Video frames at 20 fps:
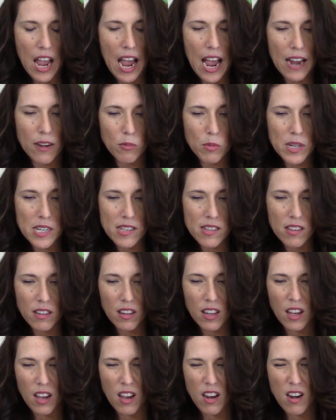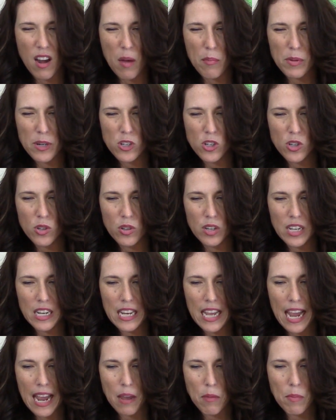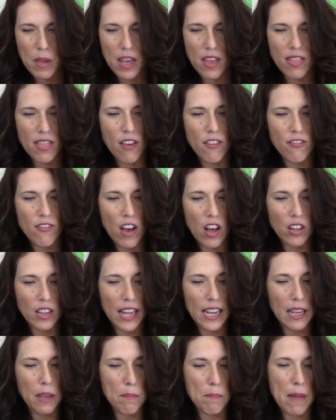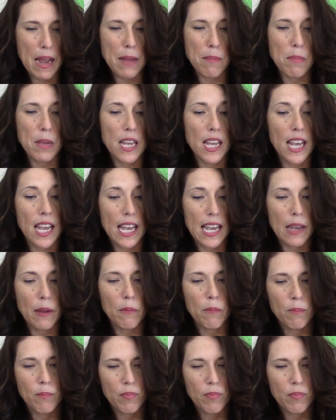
and recently an opportunity came in that felt like it might be it.